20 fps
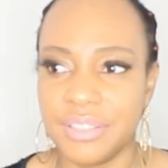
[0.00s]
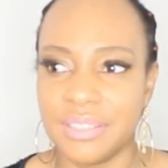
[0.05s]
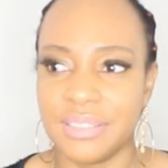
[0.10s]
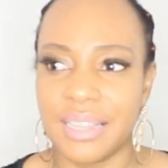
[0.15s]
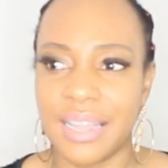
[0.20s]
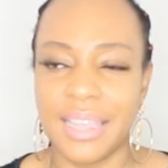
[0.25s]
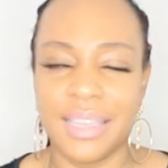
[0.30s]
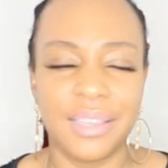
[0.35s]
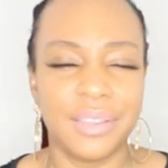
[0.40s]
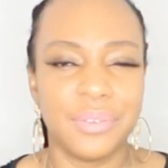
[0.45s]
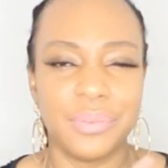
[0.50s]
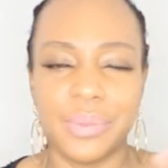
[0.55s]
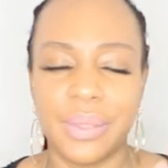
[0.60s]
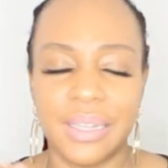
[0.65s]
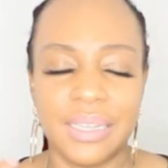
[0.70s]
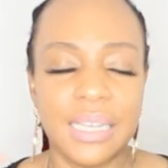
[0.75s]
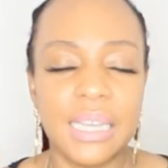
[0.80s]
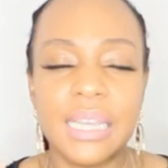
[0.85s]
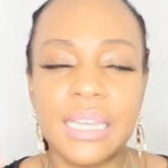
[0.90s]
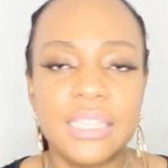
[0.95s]
It's like,
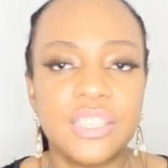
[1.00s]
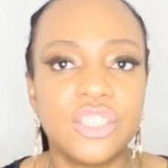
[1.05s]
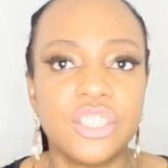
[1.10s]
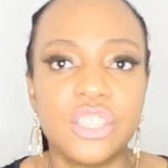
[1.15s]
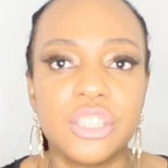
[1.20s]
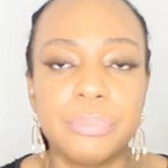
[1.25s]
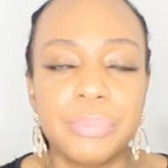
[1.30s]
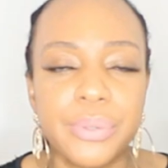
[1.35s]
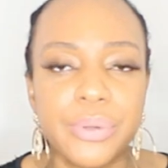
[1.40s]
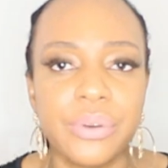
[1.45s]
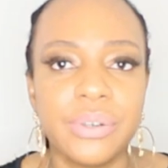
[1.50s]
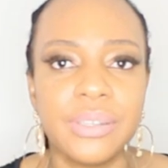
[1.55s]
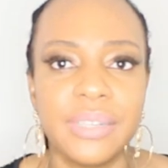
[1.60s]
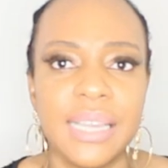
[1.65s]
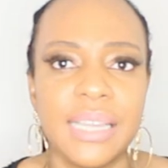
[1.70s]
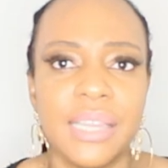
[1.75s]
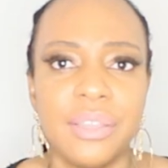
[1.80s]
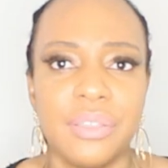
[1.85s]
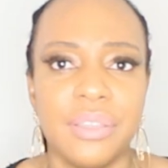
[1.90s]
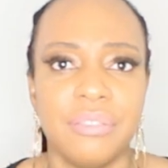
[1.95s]
it's just pure
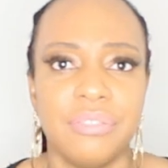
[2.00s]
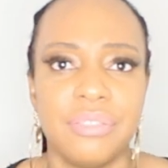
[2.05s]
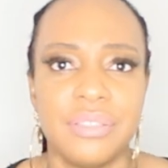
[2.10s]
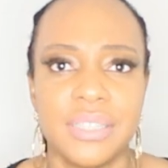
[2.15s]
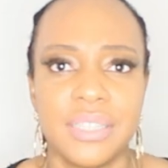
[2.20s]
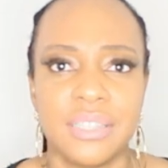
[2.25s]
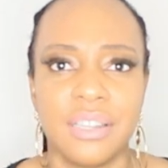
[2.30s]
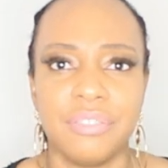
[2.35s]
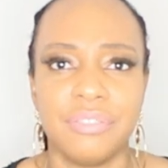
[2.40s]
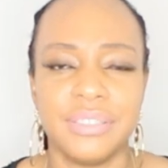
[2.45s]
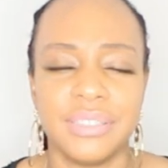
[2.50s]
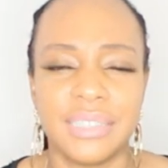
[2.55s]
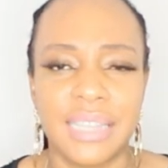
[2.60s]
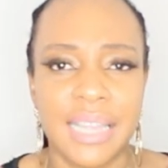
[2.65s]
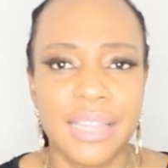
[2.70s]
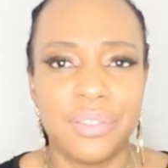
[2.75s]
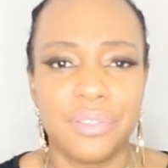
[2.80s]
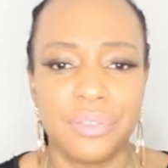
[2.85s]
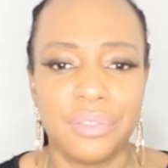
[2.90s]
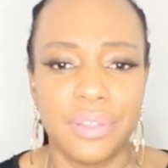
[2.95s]
negative stuff. It's
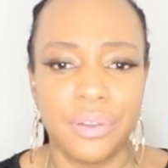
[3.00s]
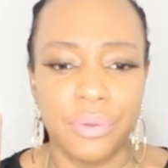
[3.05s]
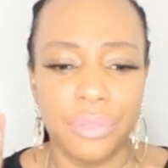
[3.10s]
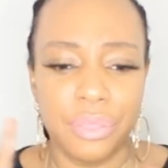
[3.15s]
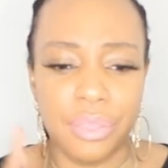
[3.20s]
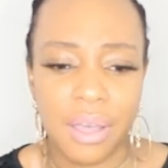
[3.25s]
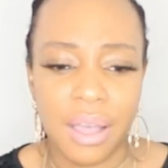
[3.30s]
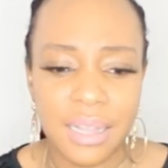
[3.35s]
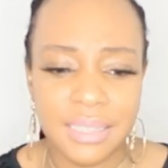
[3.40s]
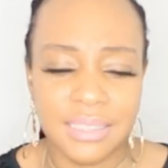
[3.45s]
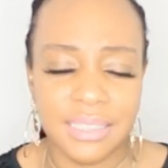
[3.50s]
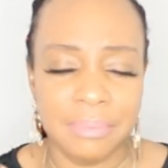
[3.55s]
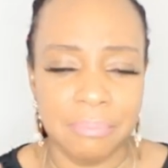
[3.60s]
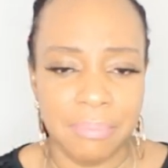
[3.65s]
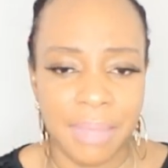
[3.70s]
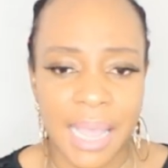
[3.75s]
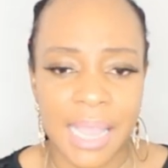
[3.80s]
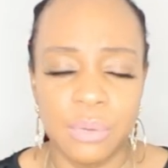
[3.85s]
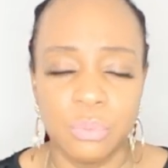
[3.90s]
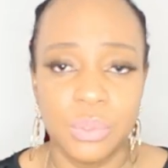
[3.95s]
like their thoughts
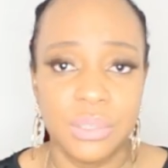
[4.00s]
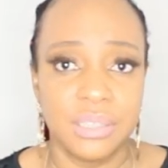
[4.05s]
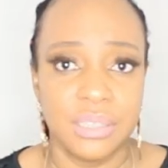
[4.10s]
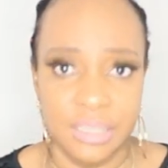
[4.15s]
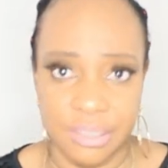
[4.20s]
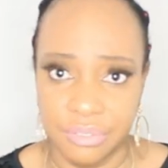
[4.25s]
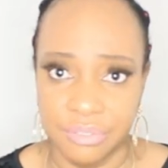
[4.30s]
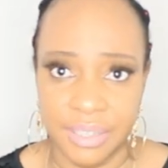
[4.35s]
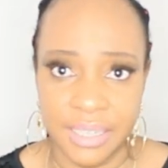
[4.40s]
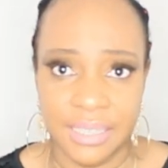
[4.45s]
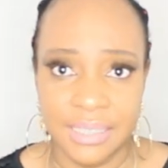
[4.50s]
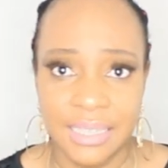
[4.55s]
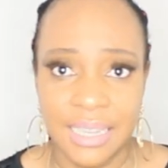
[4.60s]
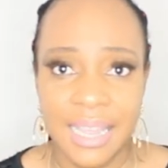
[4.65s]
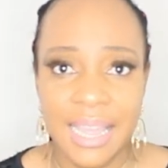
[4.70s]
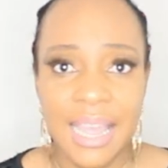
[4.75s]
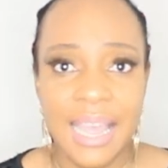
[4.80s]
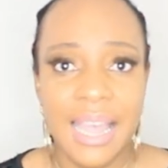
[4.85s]
and mine was different.